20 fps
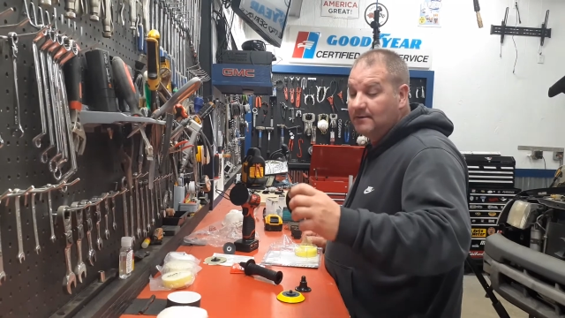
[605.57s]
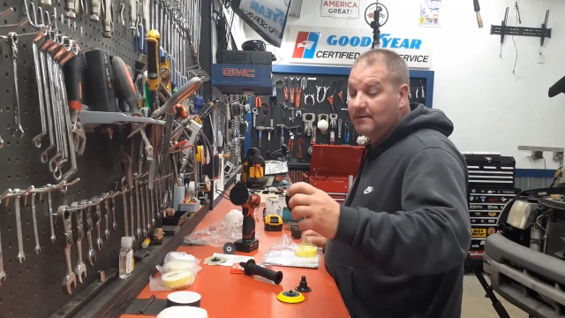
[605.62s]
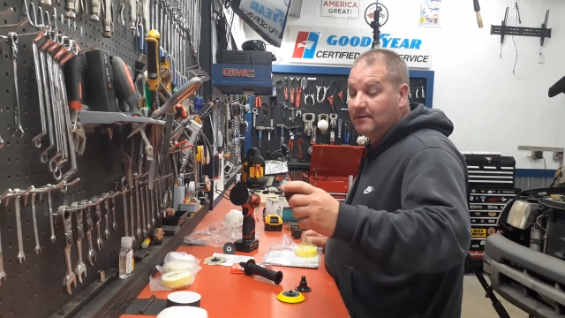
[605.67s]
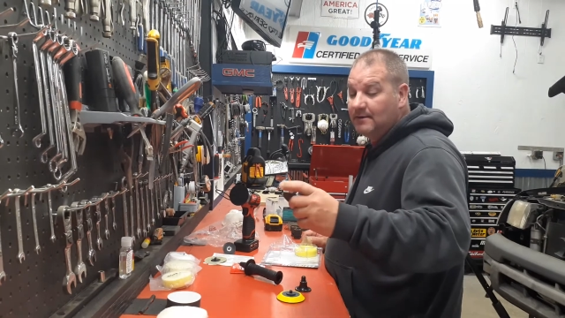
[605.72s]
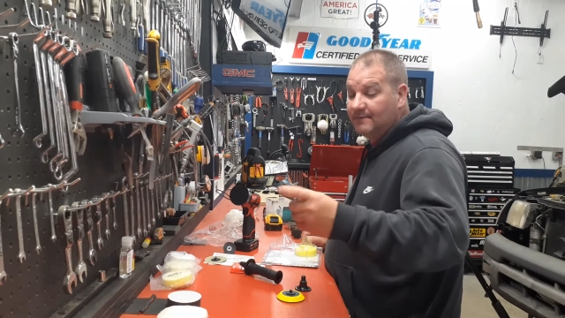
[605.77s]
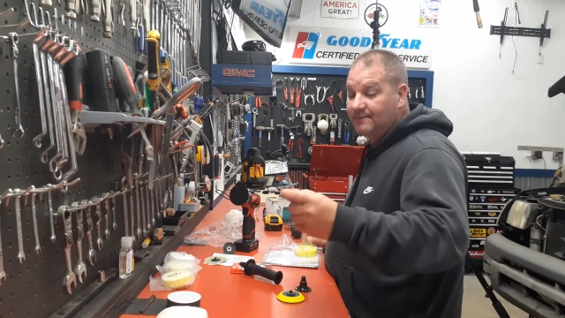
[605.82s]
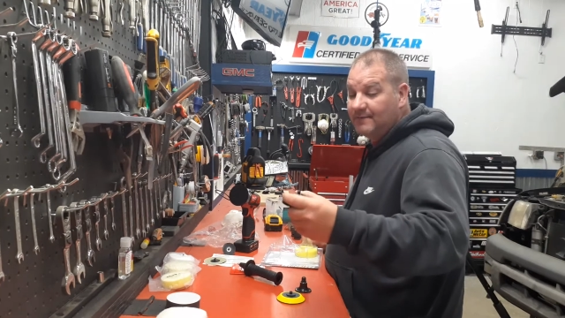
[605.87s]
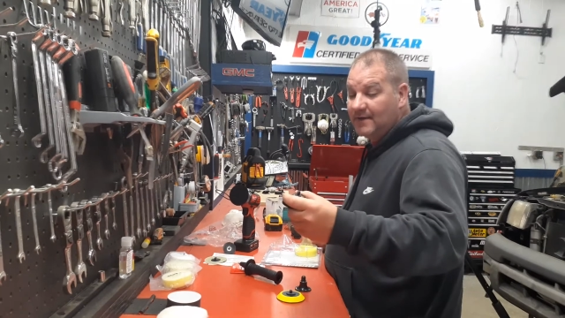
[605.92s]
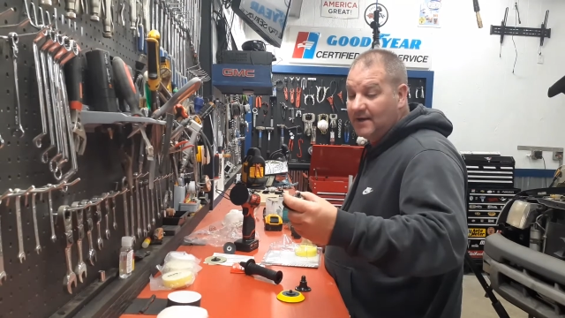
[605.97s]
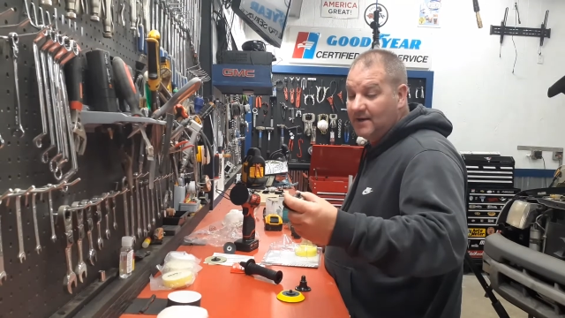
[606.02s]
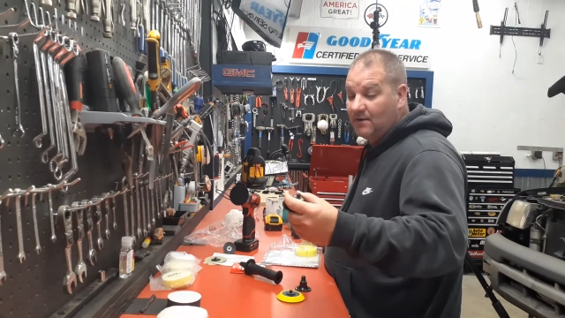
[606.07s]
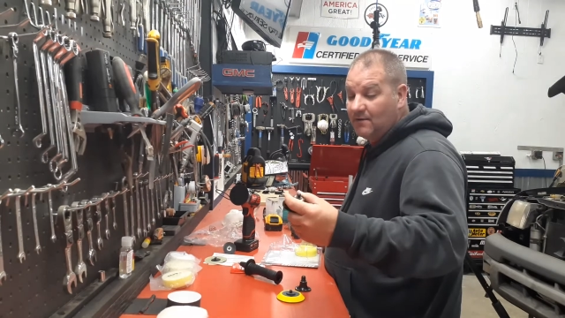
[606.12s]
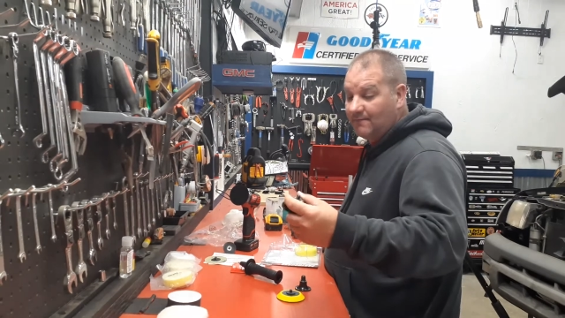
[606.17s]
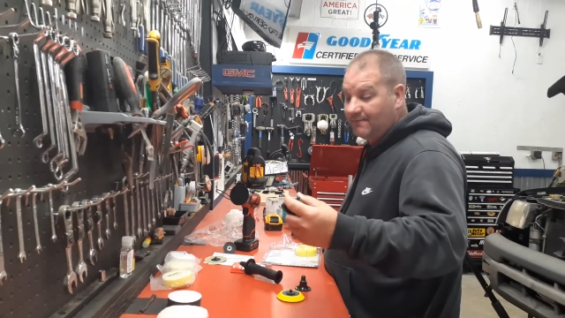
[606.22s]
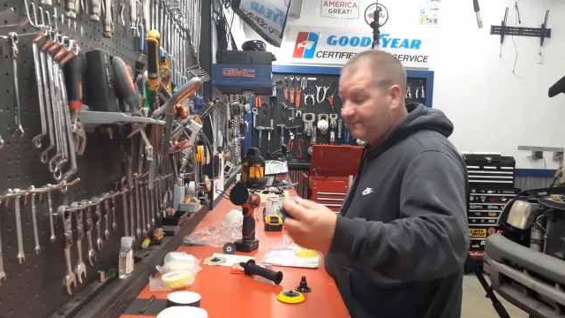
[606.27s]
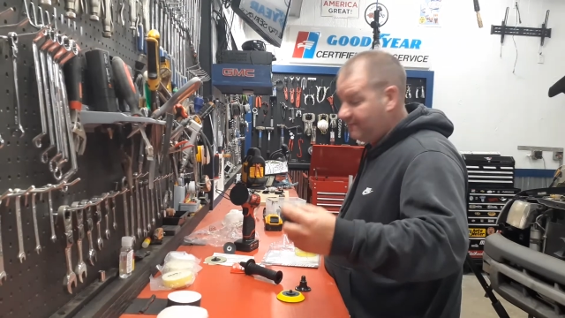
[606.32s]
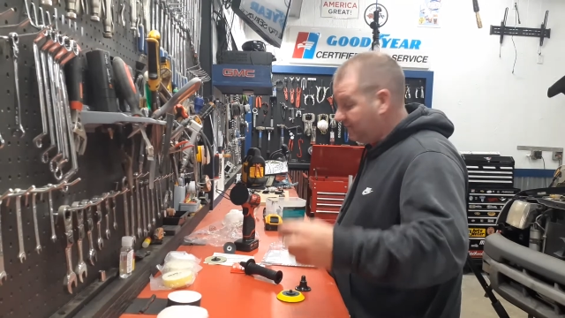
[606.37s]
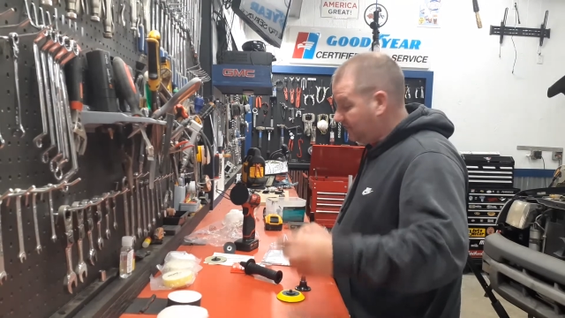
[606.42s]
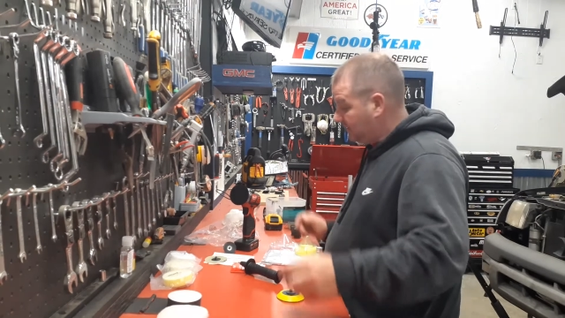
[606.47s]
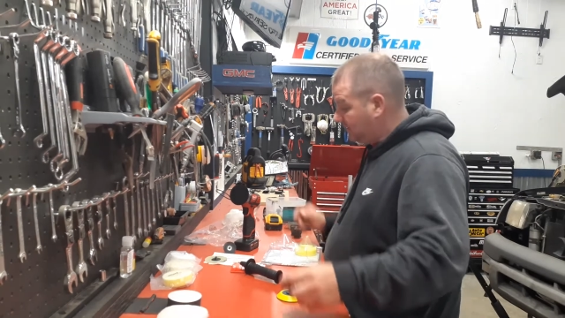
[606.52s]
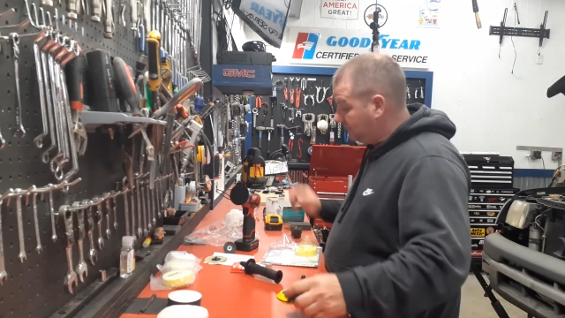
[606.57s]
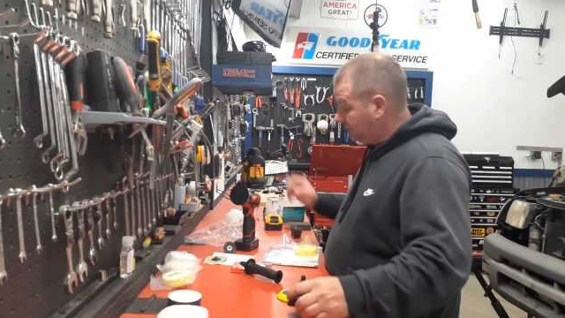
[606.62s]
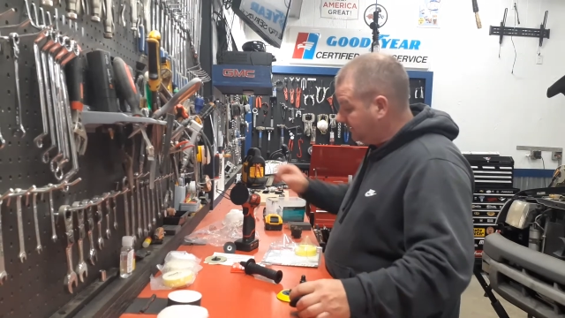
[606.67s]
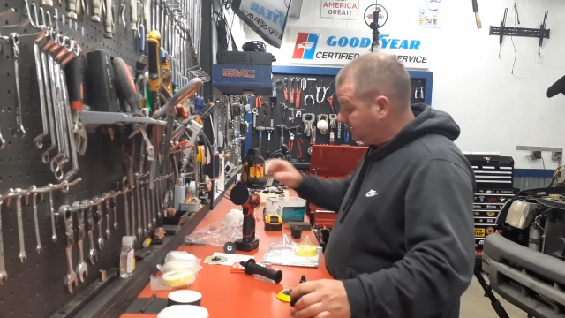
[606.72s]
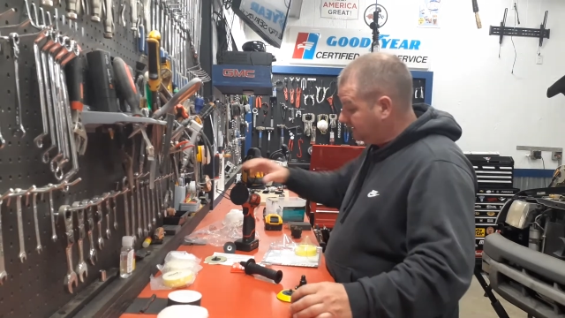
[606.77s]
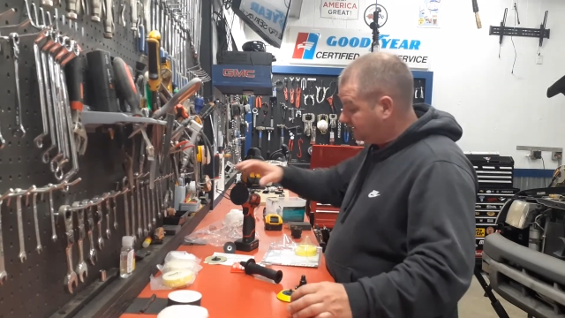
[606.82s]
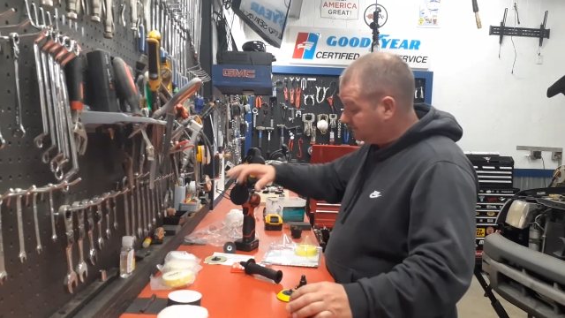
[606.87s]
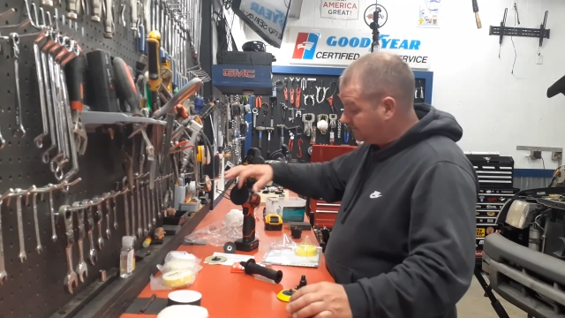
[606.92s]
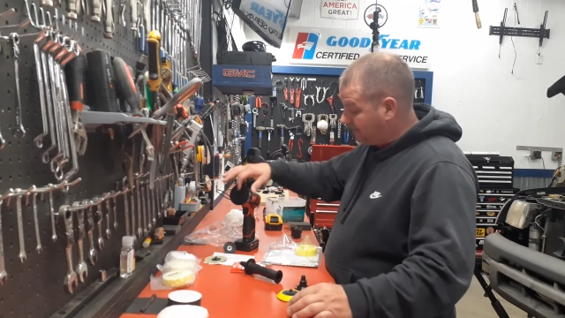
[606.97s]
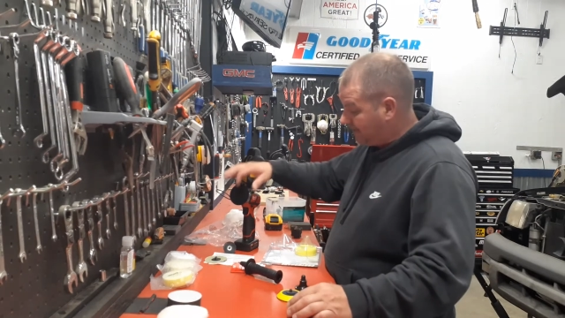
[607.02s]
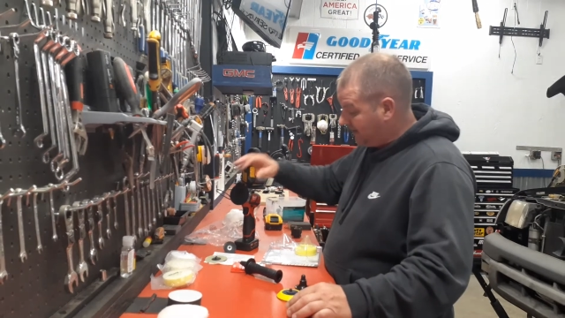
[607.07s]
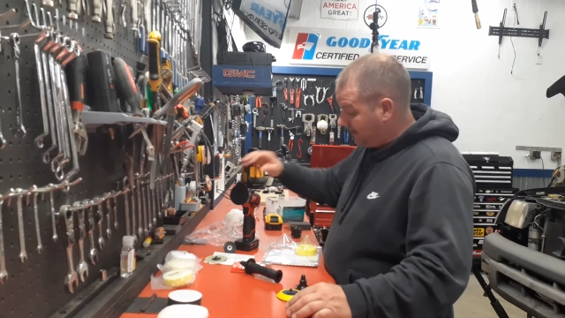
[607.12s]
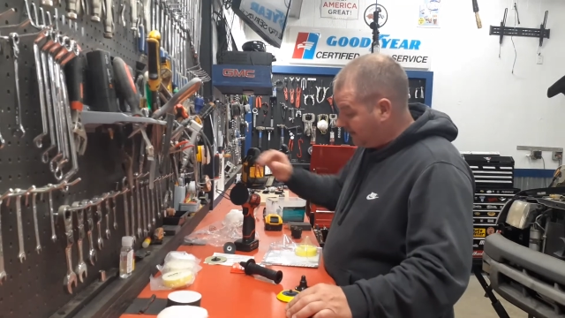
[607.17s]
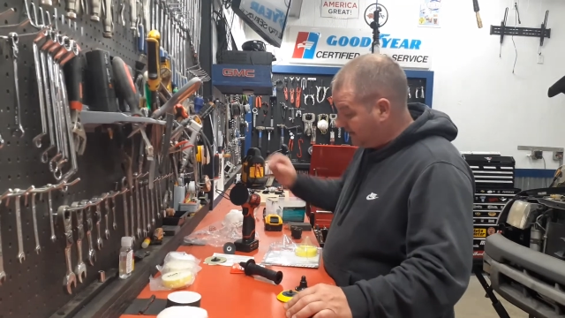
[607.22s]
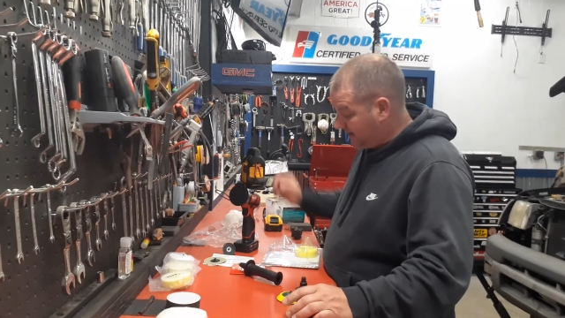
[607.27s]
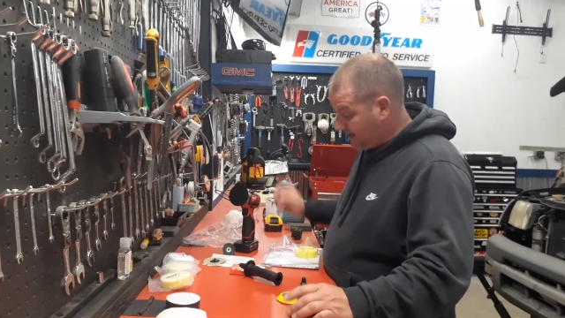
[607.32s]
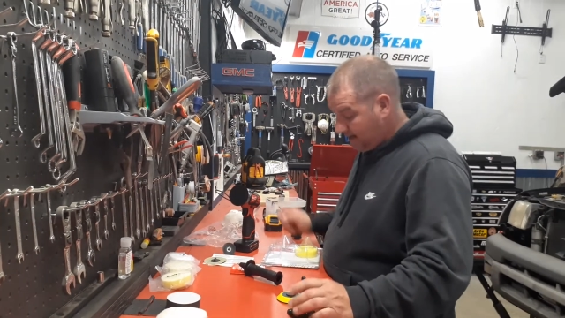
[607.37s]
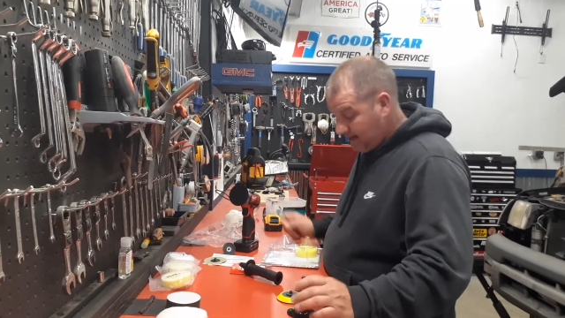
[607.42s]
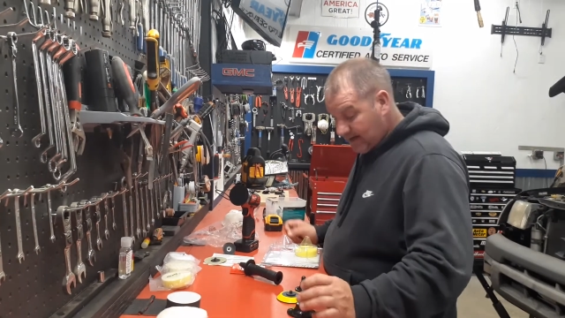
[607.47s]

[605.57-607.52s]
if they don't fit on this or not,